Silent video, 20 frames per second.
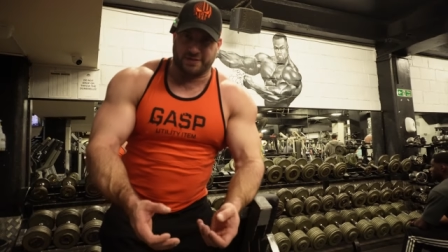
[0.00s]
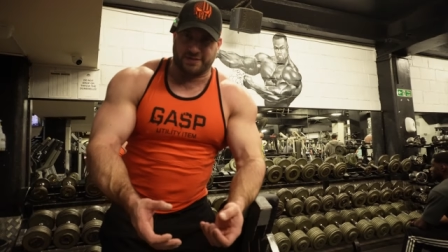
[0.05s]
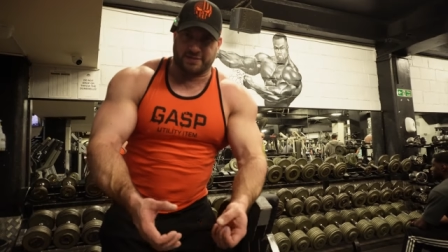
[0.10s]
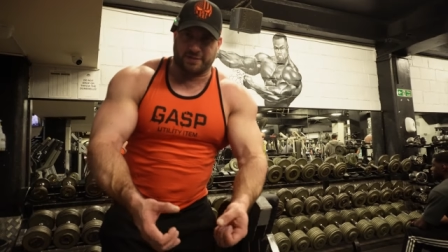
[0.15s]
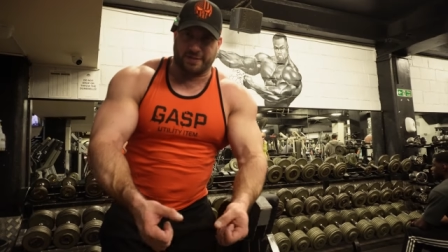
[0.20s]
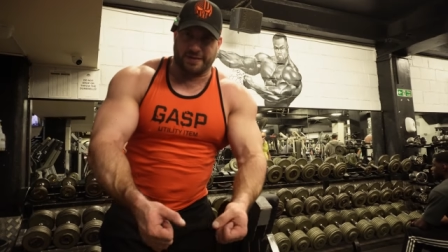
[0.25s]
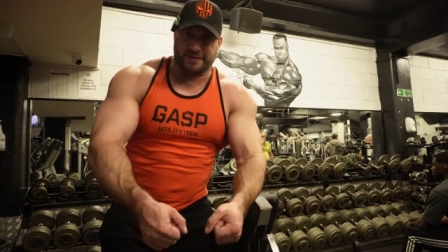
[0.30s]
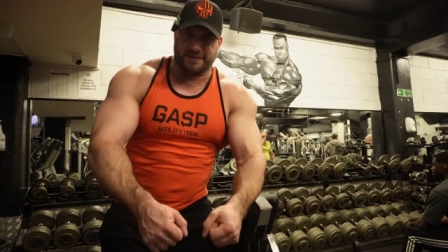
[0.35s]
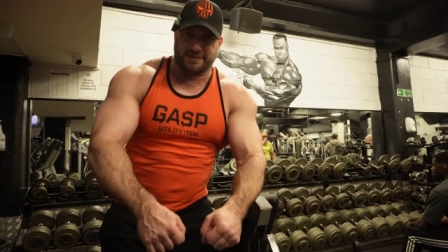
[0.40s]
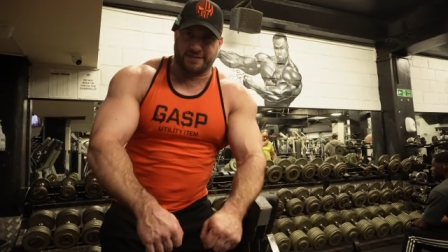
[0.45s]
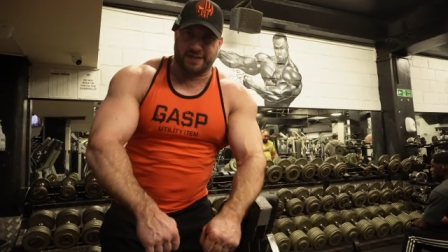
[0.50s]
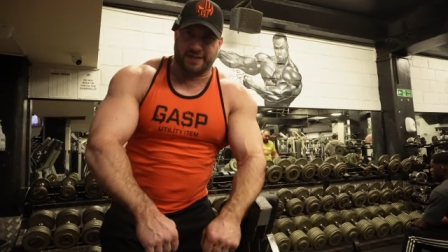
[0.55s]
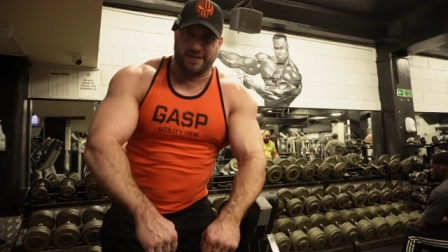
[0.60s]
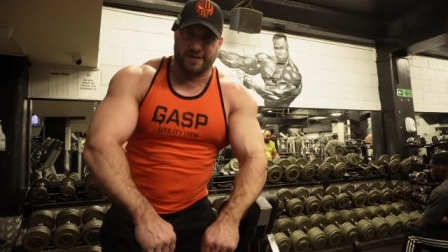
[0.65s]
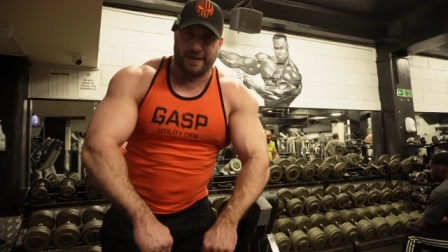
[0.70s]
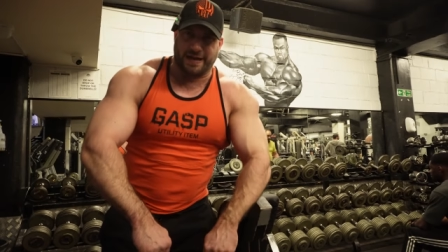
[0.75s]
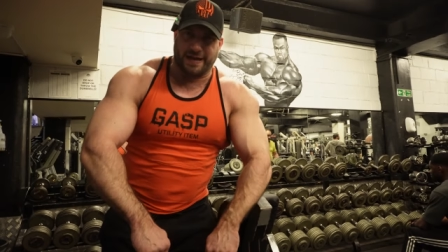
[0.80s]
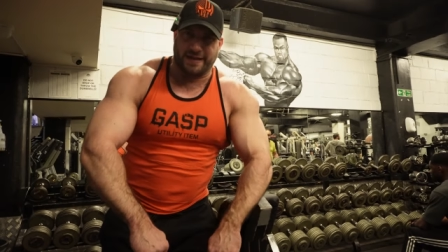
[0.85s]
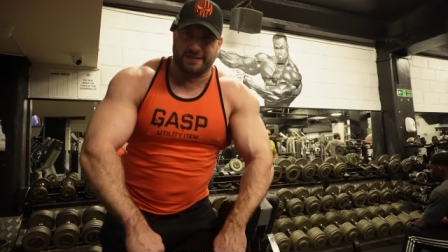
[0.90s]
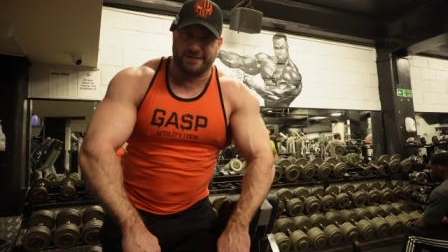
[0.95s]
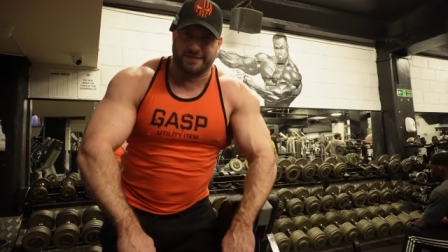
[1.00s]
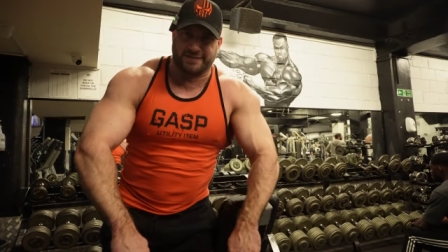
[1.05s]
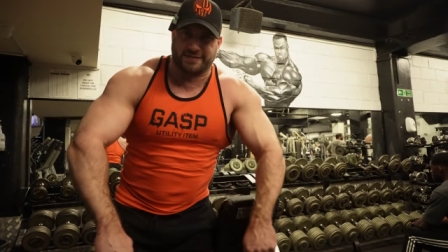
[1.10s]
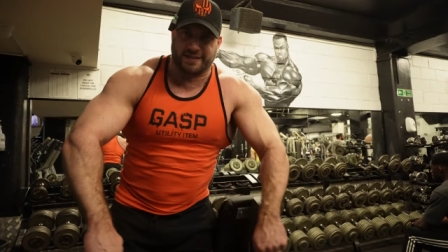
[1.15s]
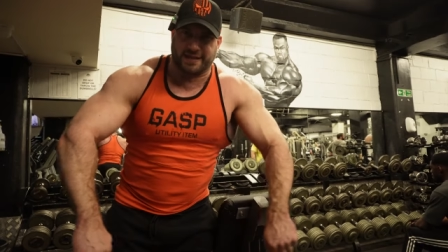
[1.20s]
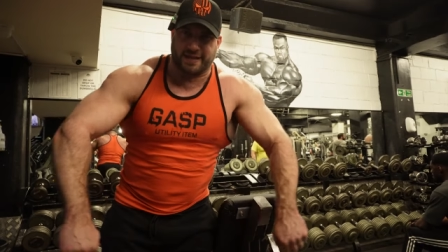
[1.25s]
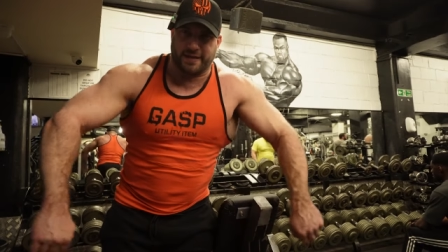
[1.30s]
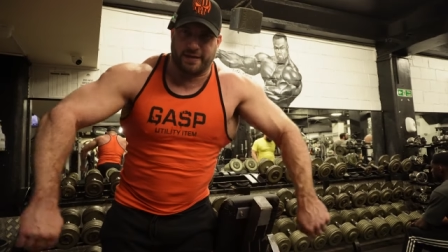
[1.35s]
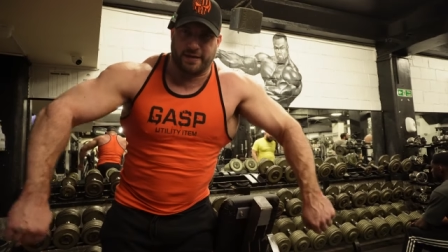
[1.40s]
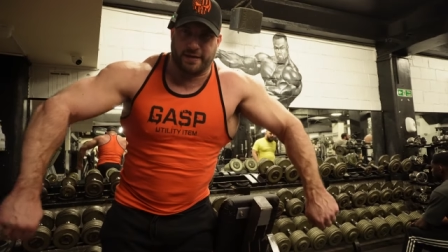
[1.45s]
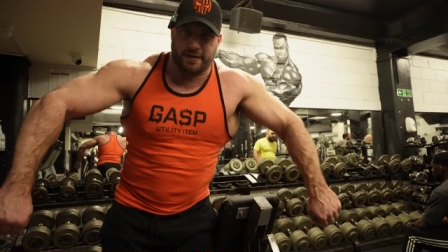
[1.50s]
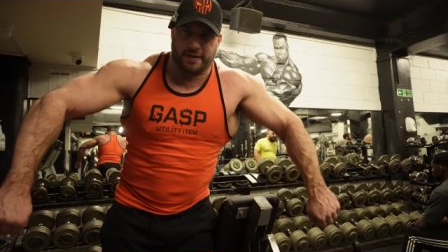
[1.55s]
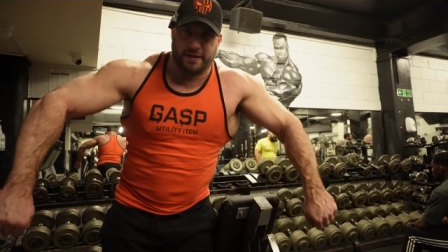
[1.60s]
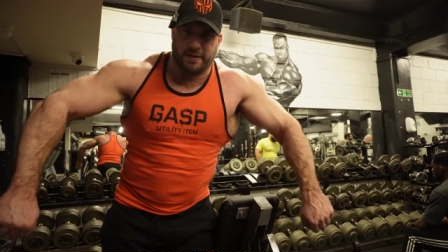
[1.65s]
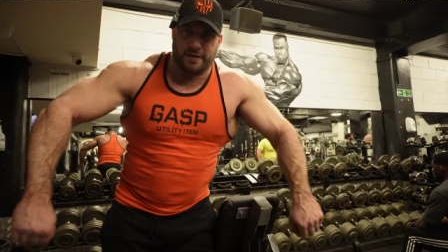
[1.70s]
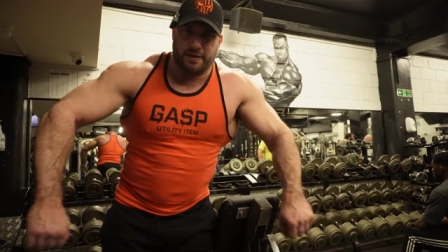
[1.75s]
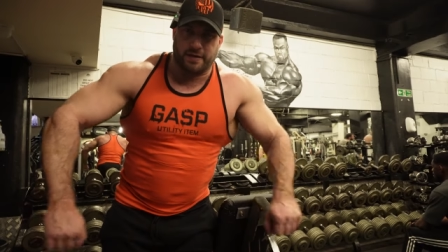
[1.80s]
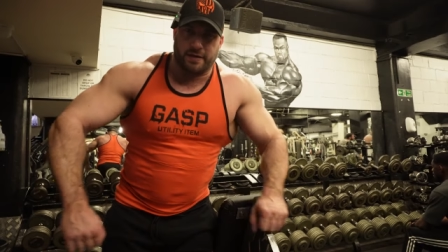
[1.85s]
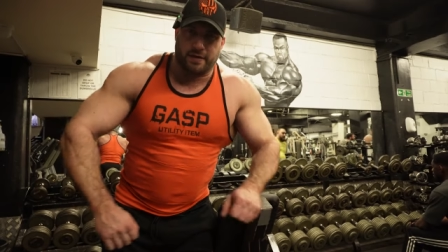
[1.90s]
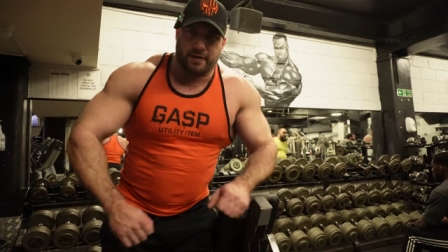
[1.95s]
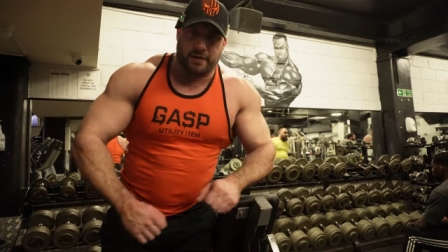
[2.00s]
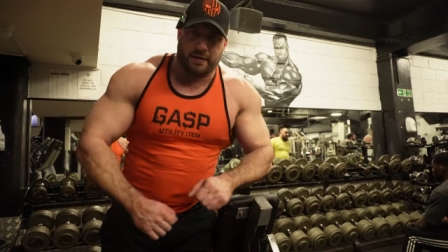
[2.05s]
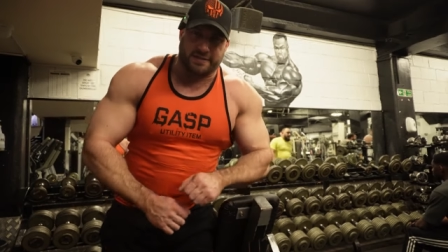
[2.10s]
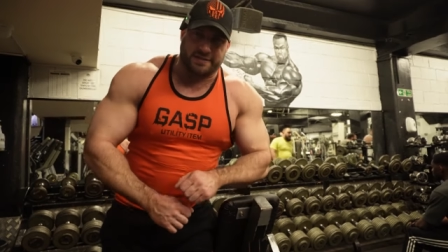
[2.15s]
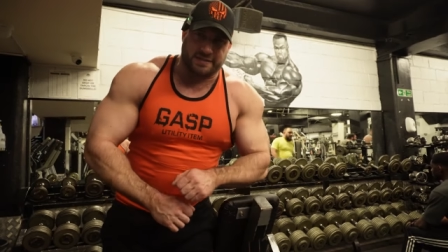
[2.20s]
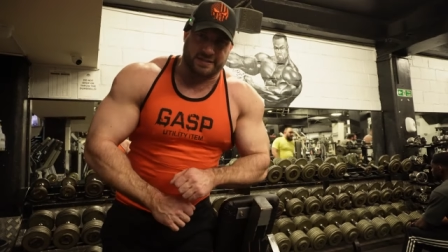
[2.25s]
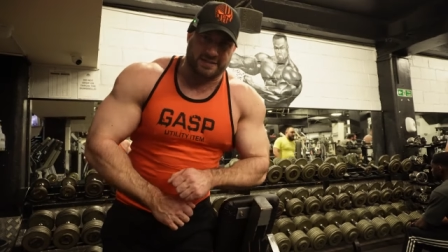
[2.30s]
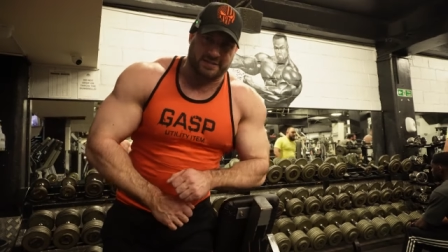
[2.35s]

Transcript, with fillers: so you turn the hands in as I was